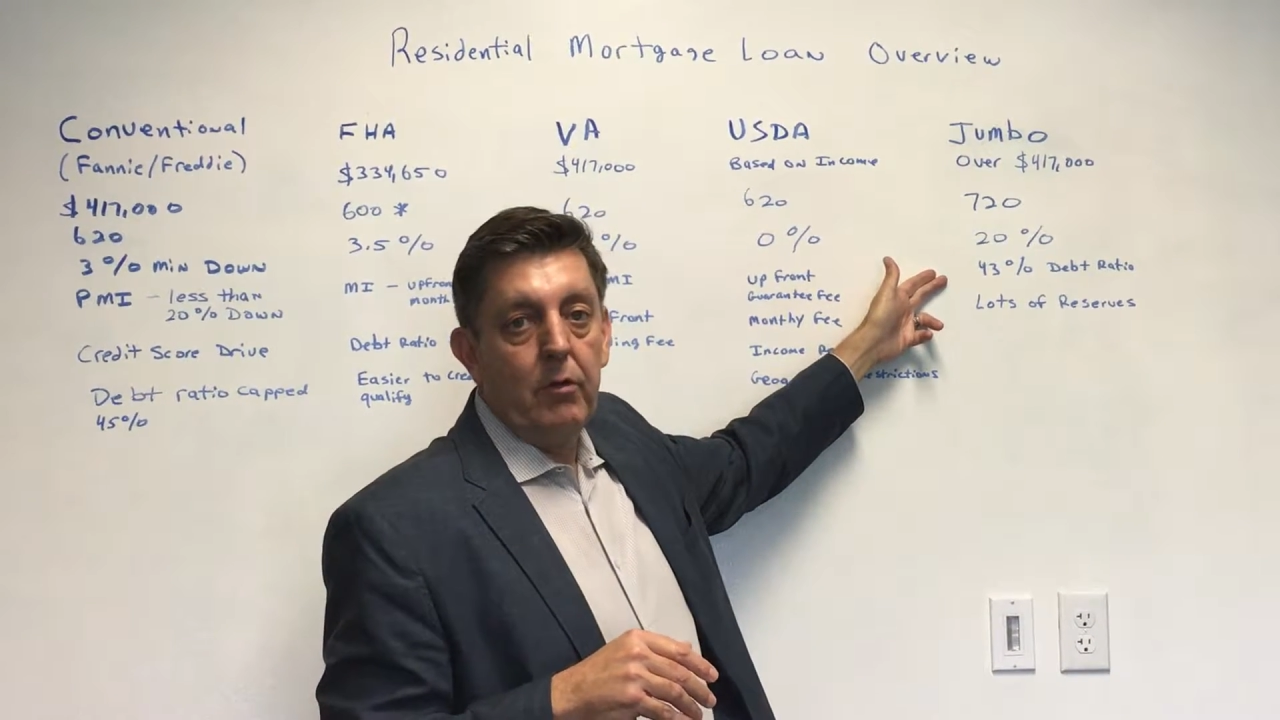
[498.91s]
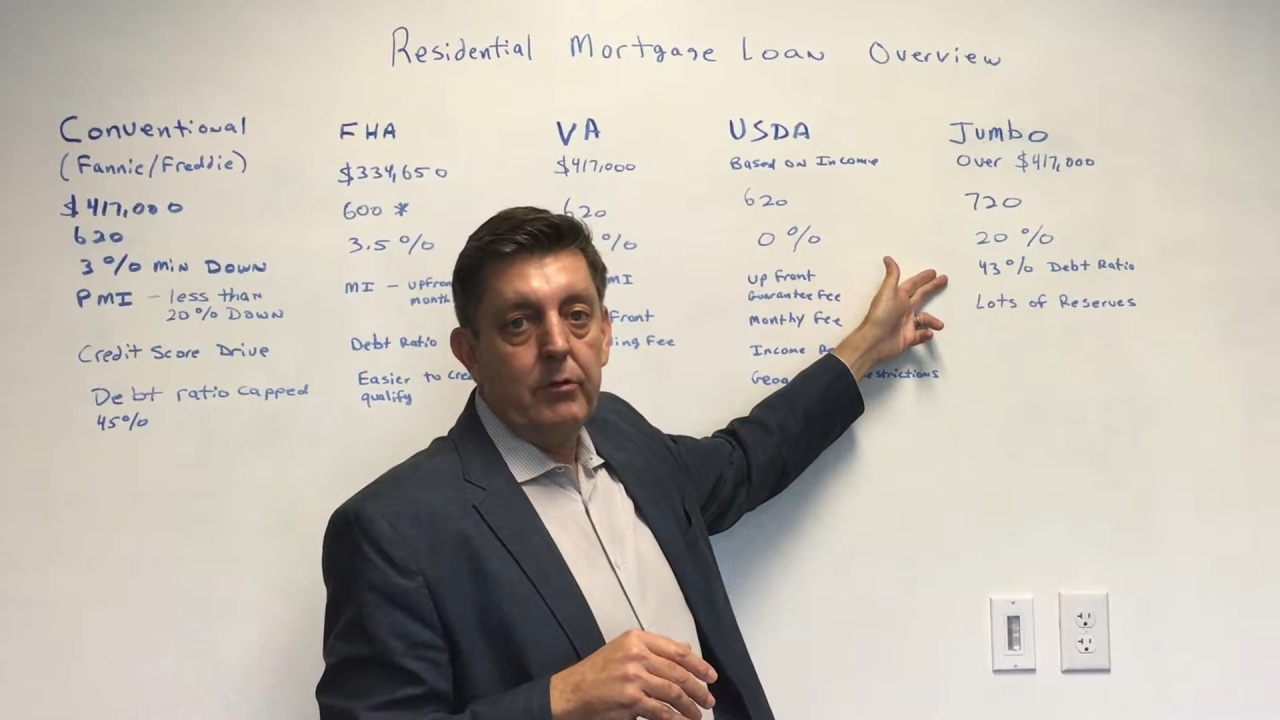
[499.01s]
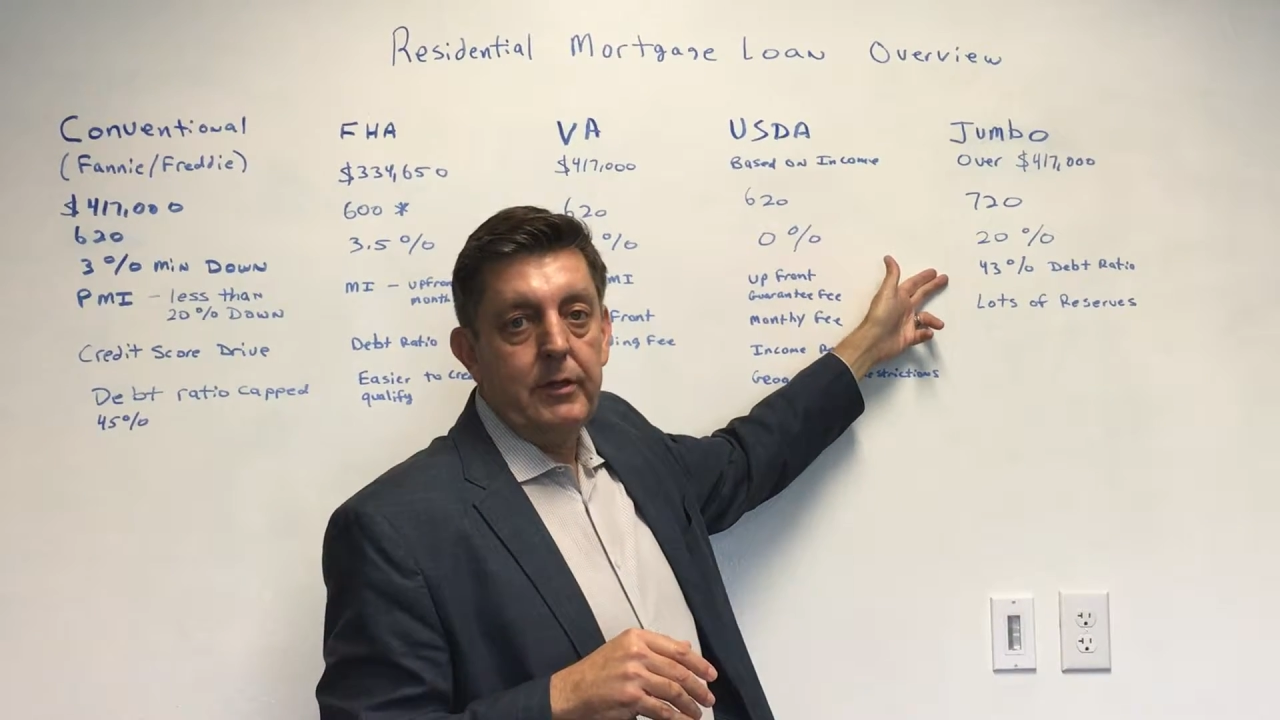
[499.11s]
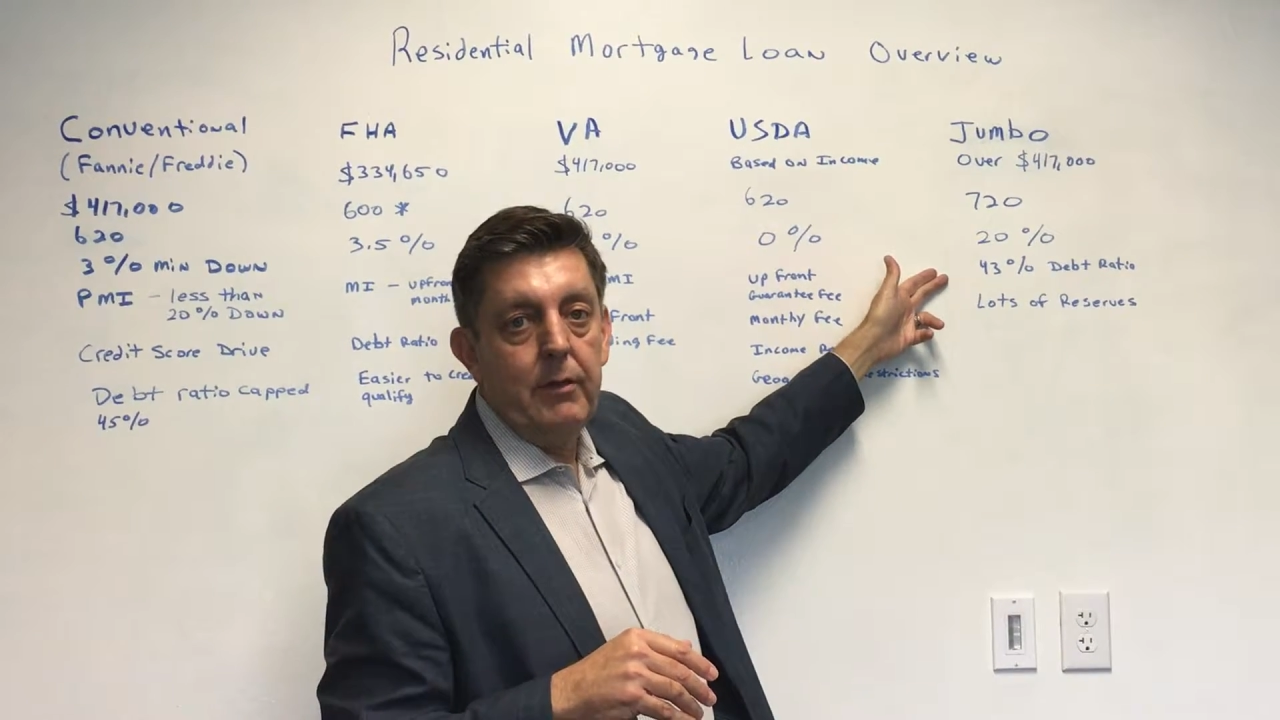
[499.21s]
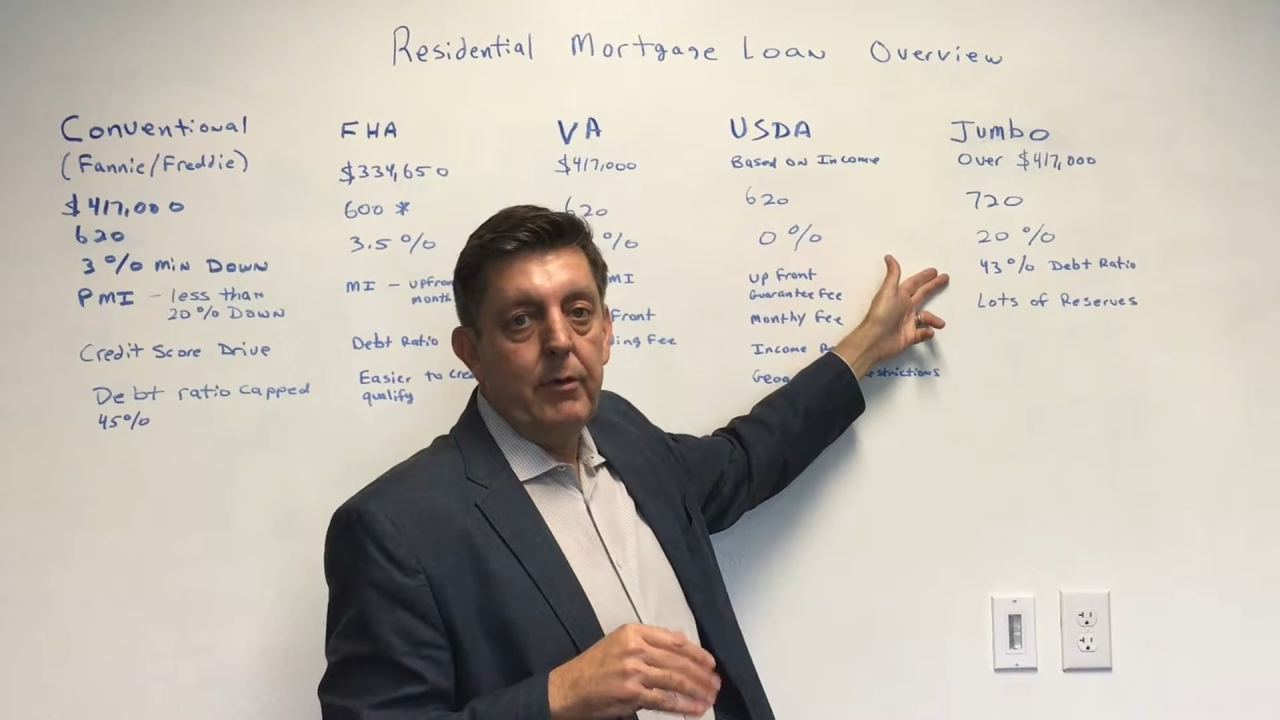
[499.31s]

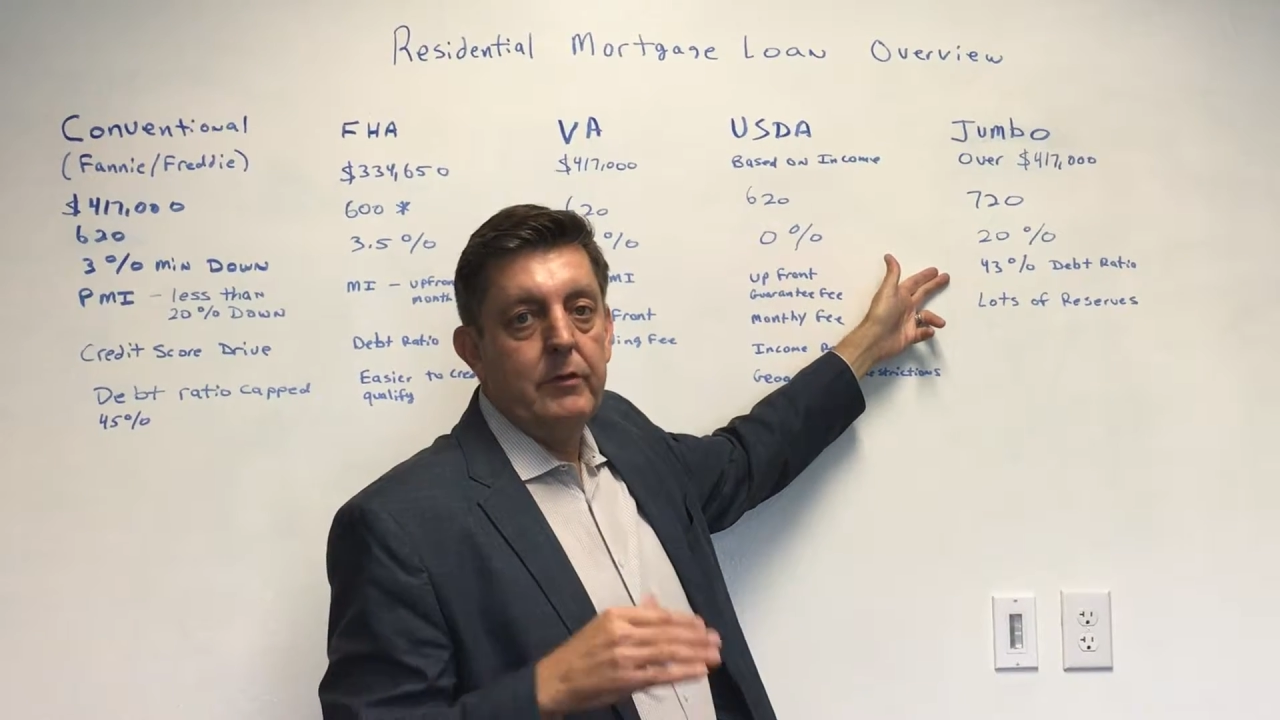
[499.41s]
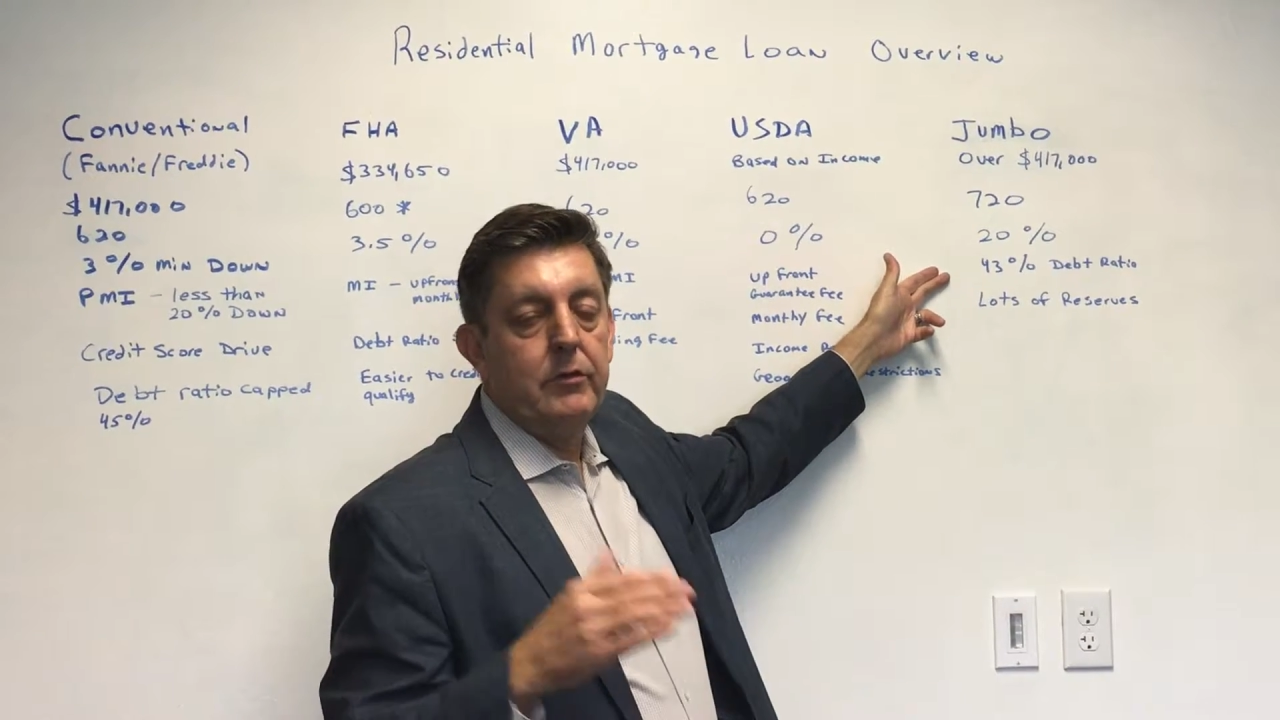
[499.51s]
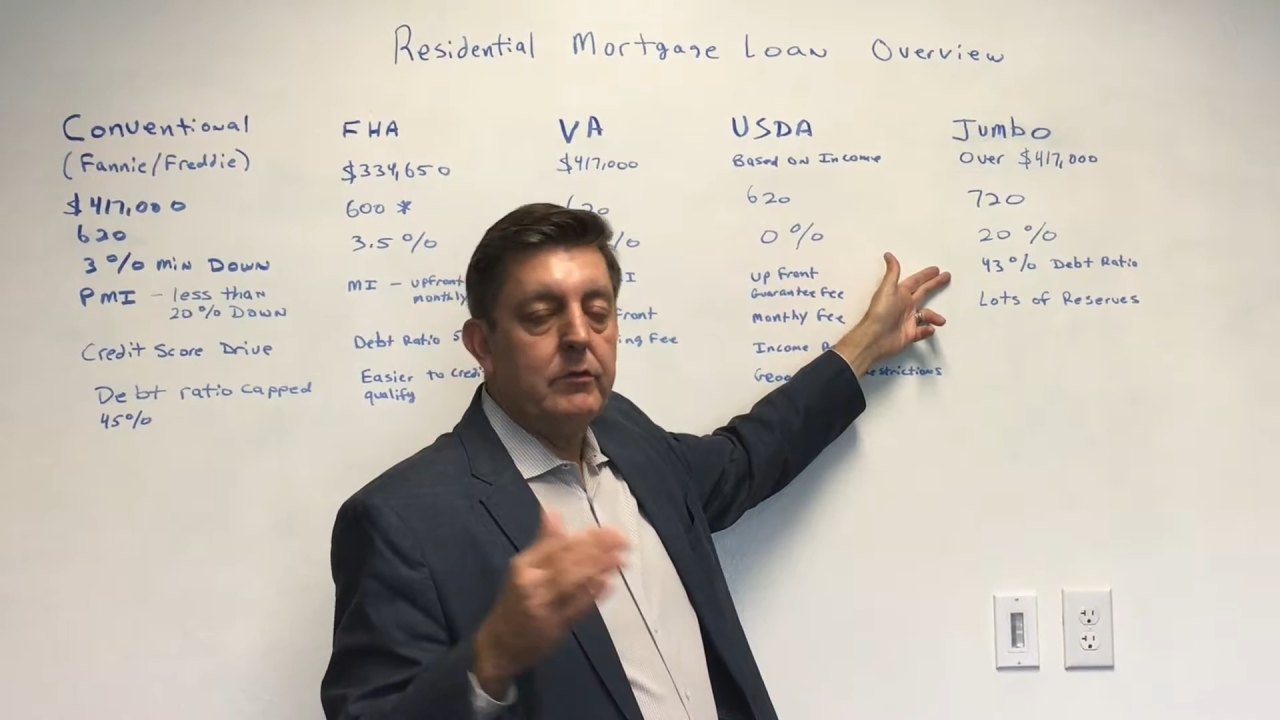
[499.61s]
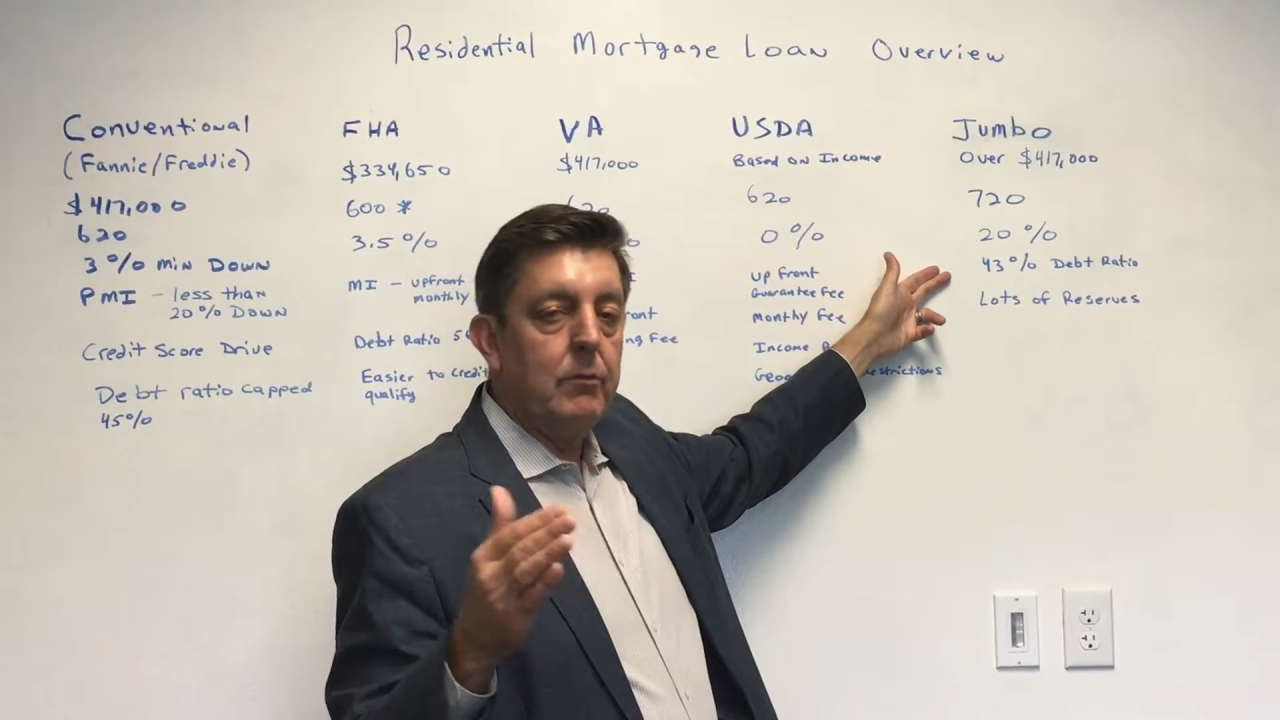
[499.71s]
total debt ratio,